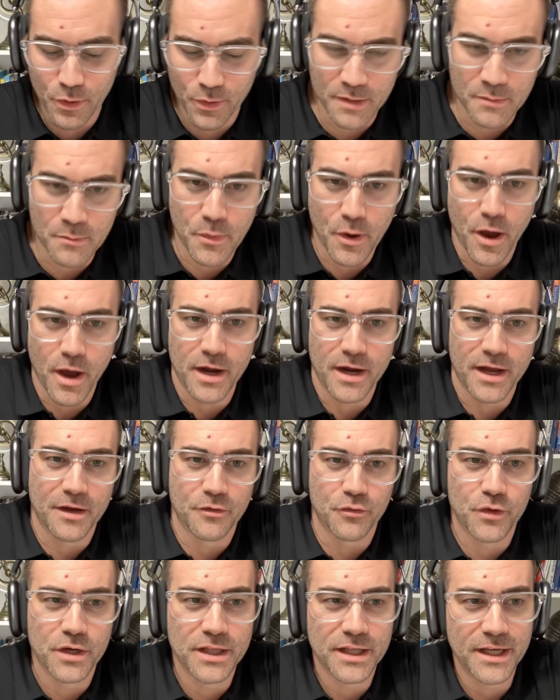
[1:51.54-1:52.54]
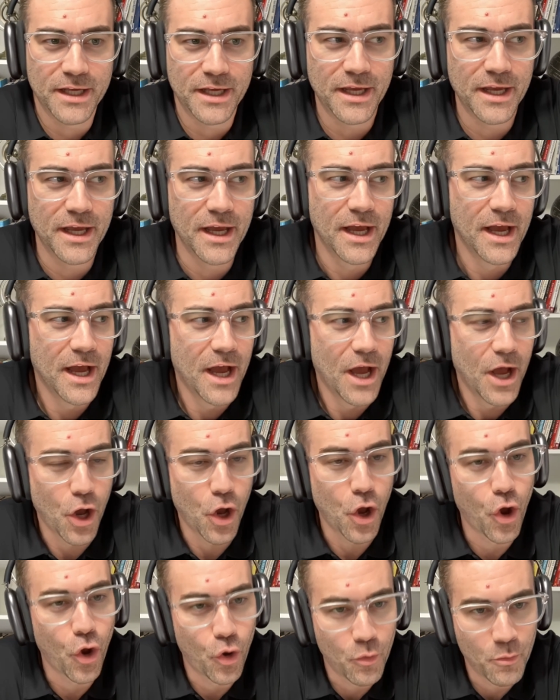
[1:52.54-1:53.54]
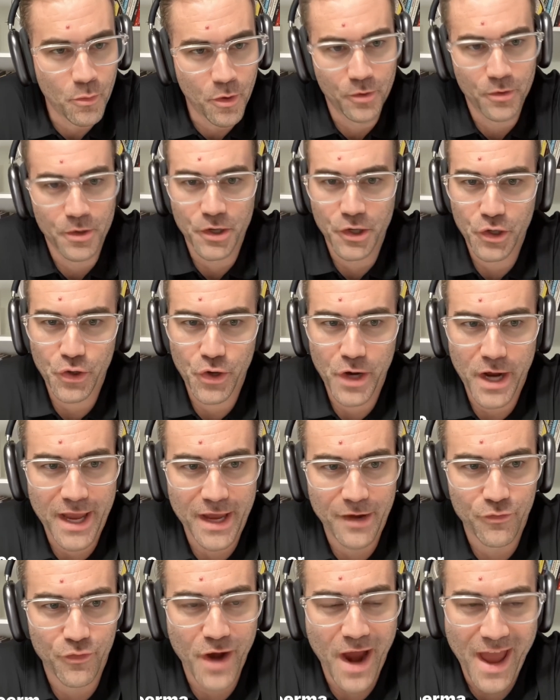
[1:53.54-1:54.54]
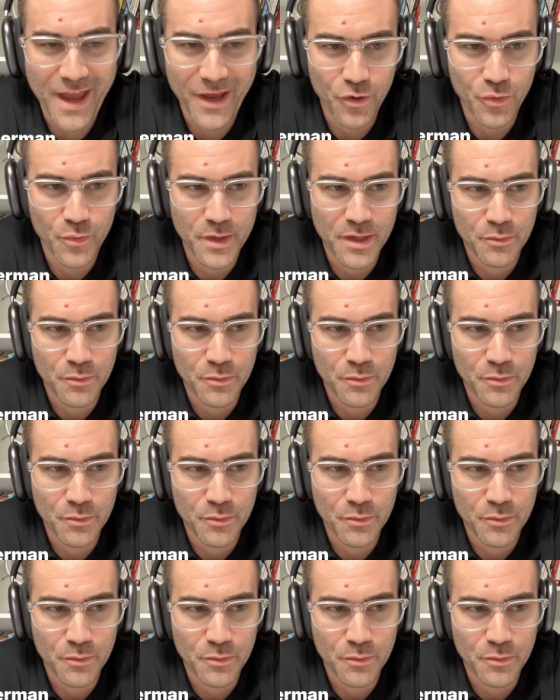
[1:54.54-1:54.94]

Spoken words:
and bought a really homeowner grade RYOBI